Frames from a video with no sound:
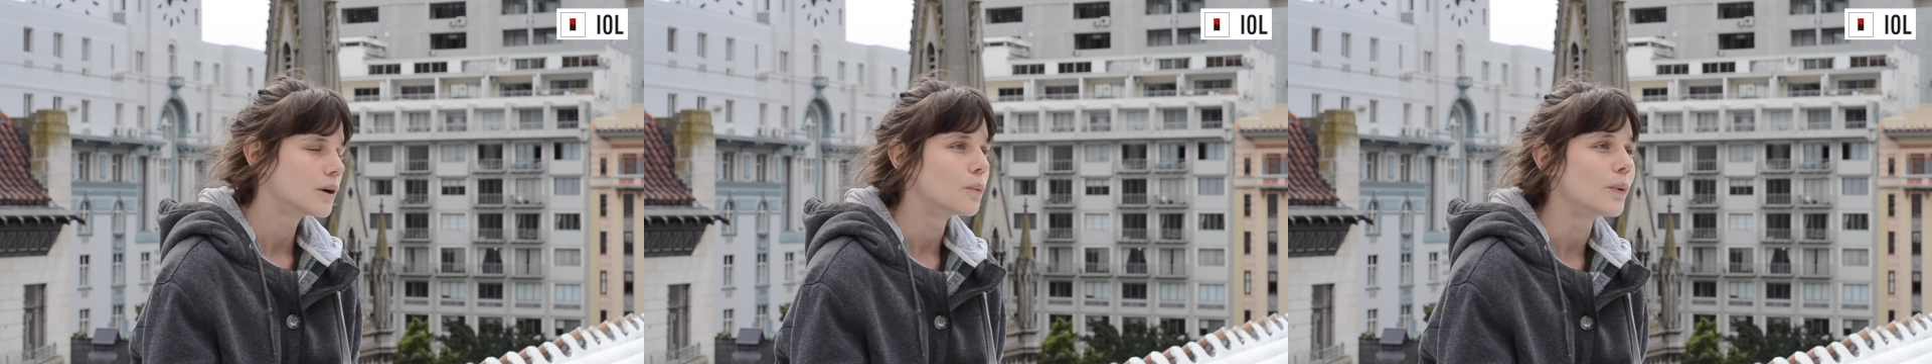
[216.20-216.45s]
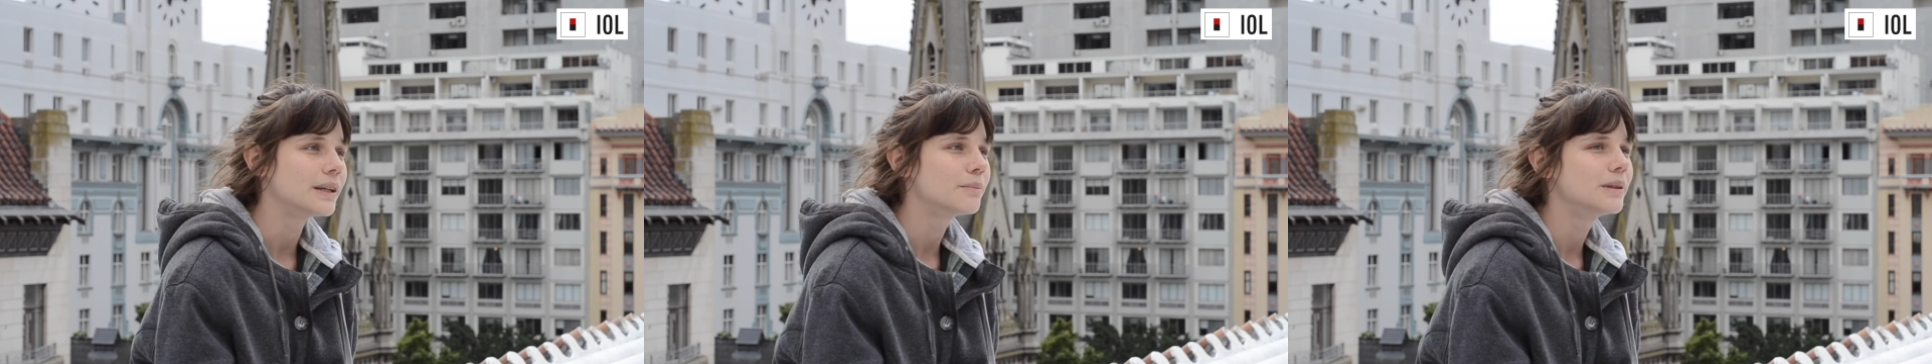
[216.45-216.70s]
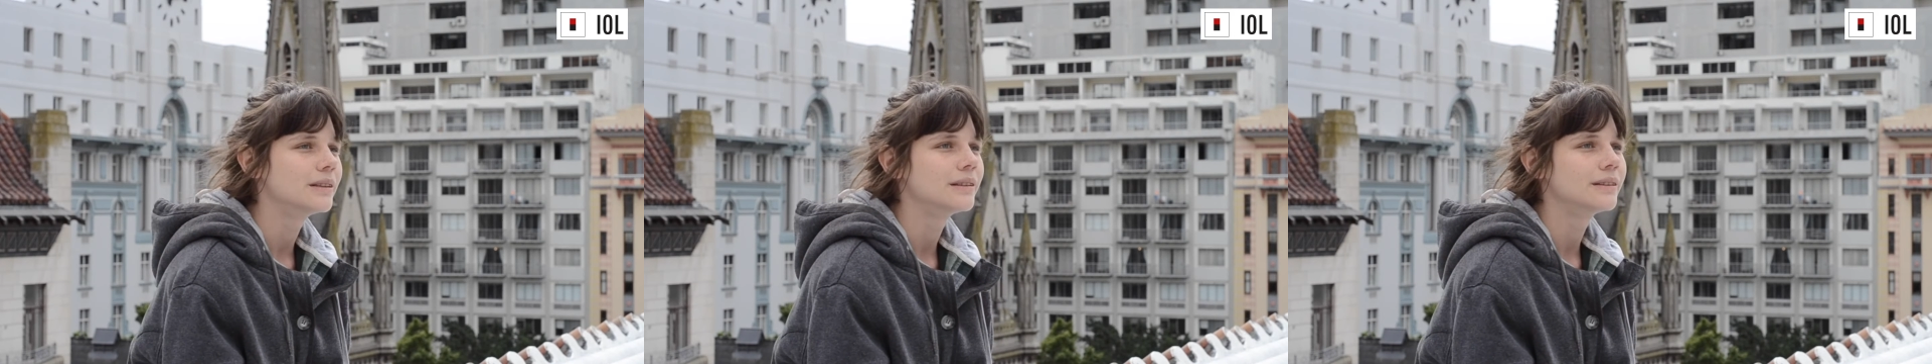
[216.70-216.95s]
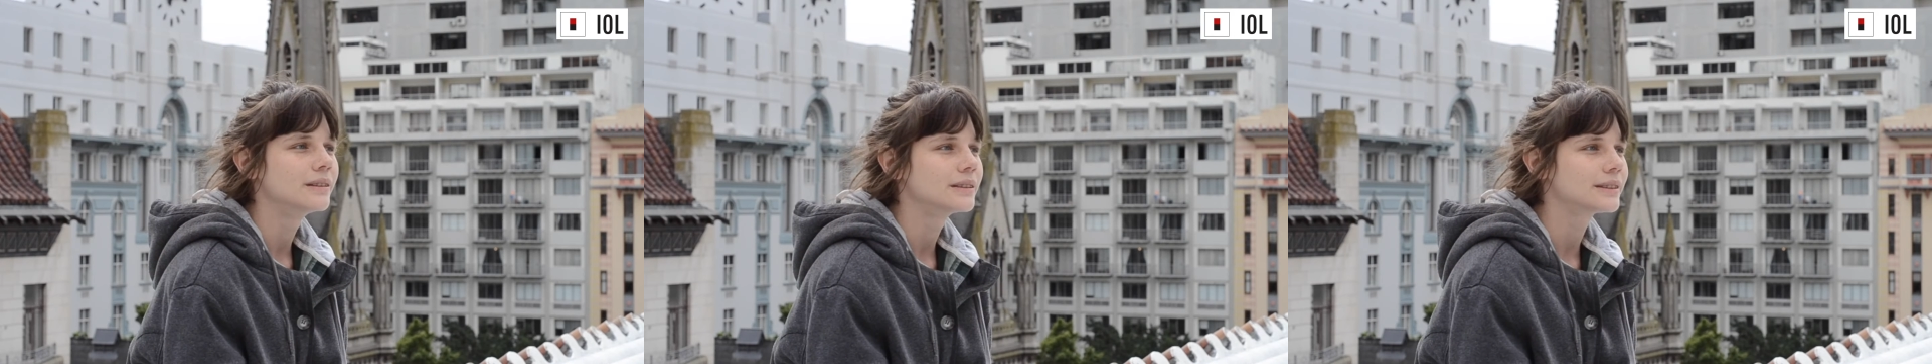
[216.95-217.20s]

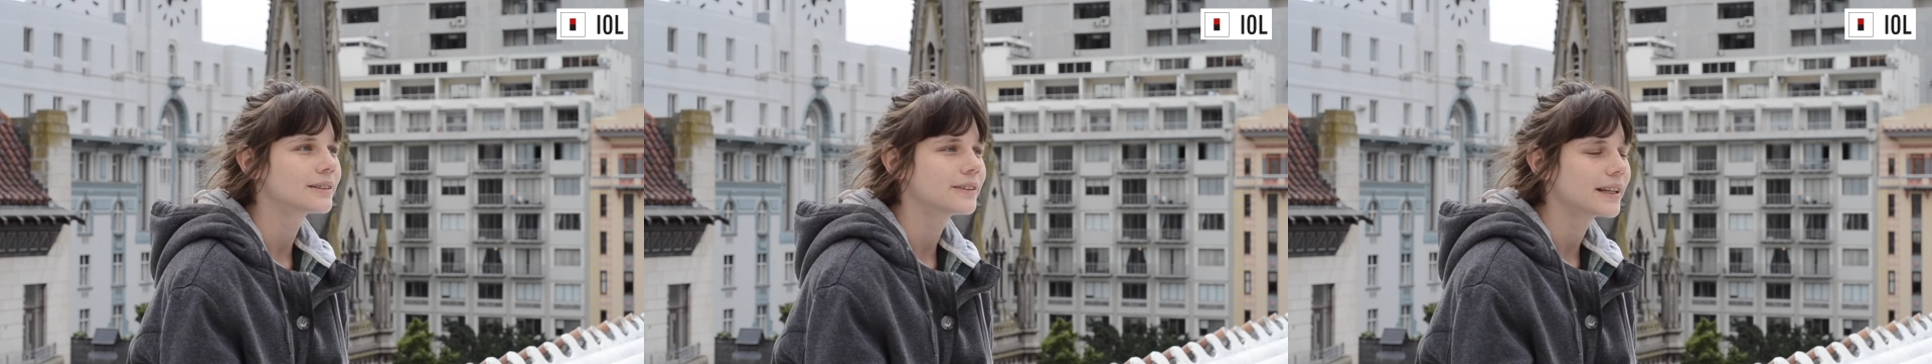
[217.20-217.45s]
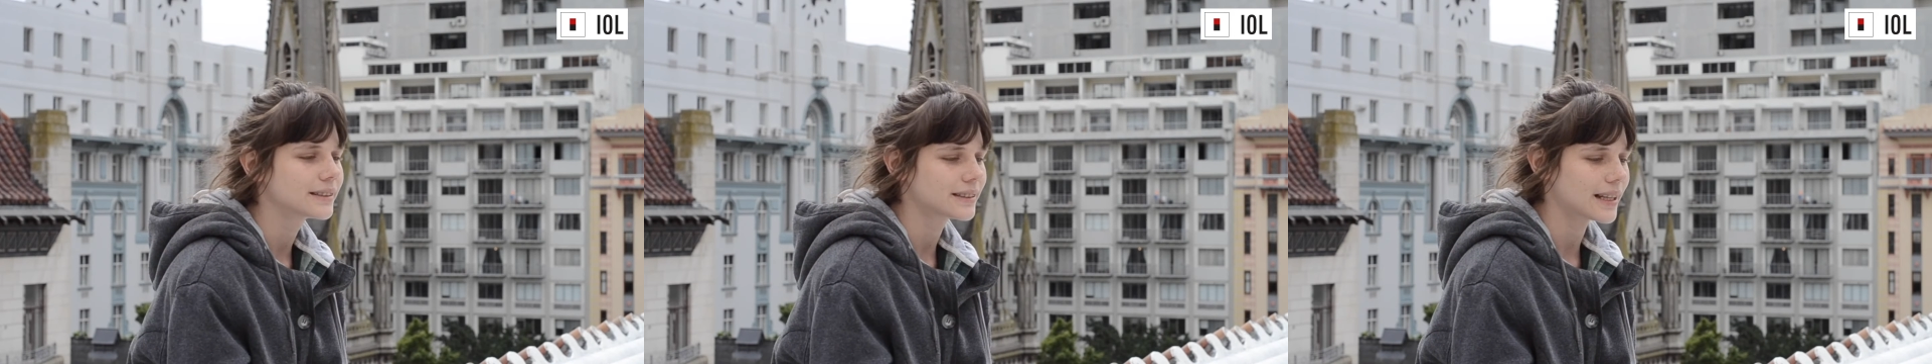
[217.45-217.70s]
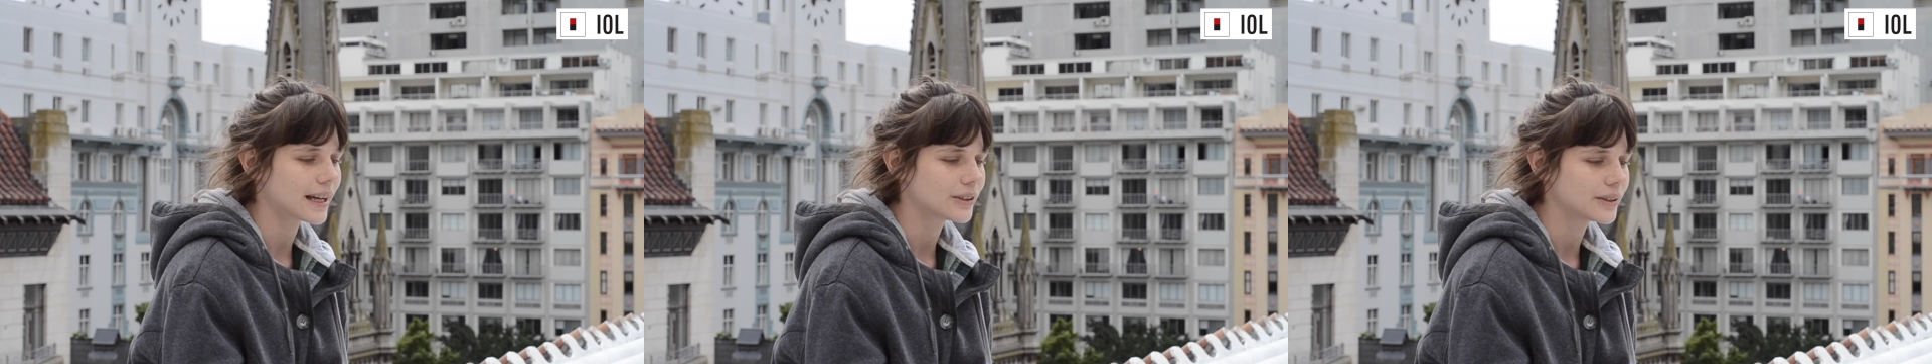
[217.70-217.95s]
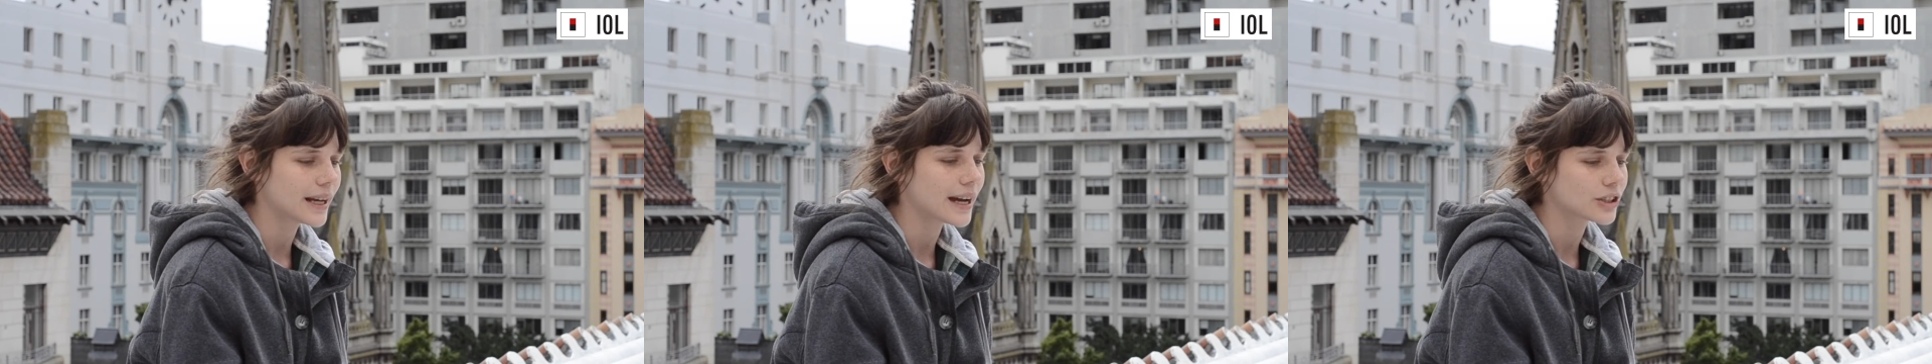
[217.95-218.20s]
windmills, things that
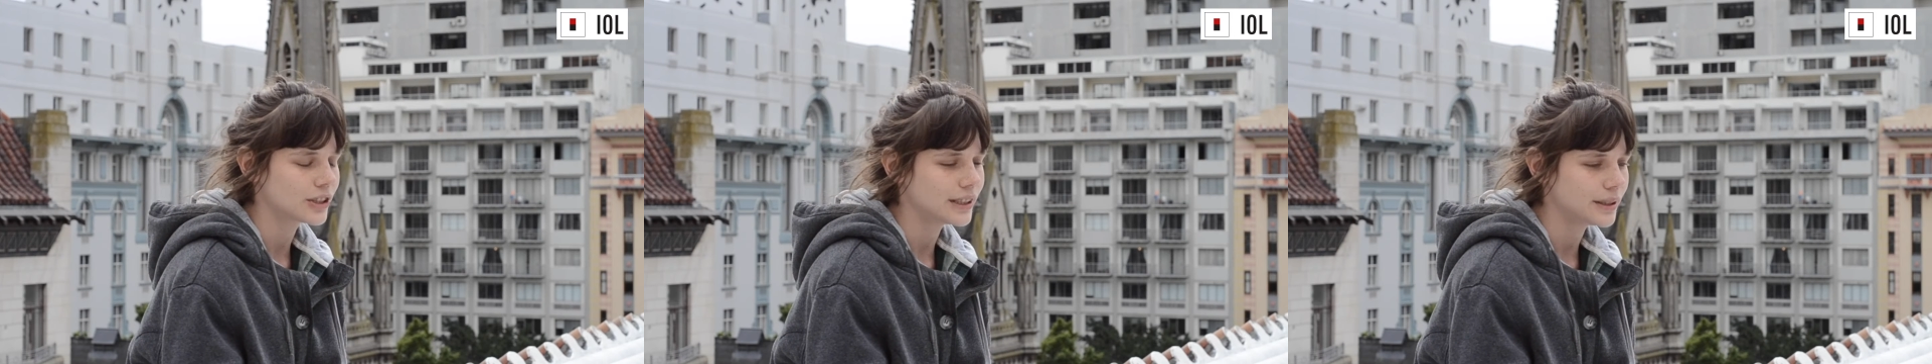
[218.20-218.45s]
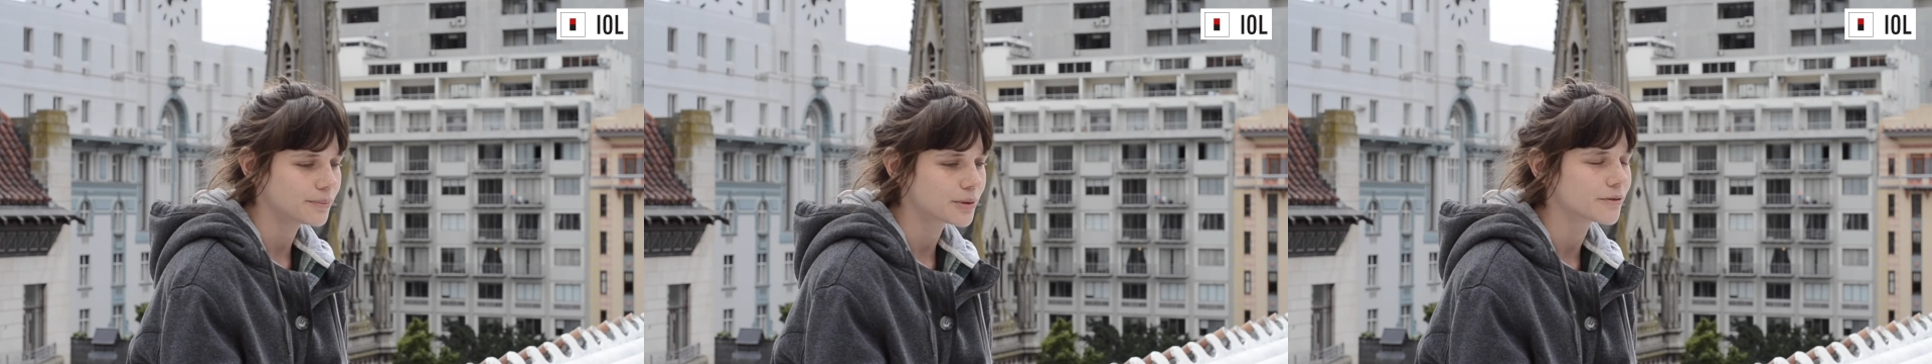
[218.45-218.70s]
could actually